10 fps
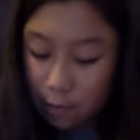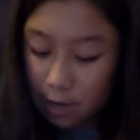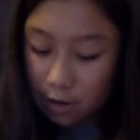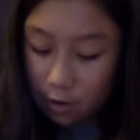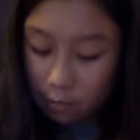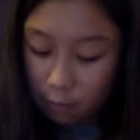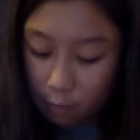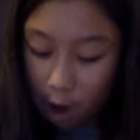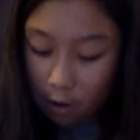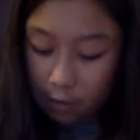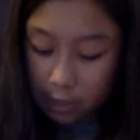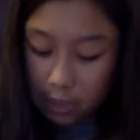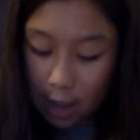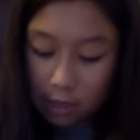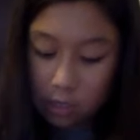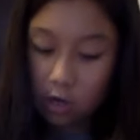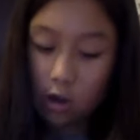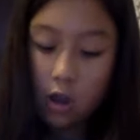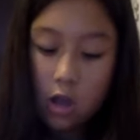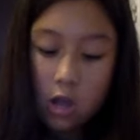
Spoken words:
weird watery texture.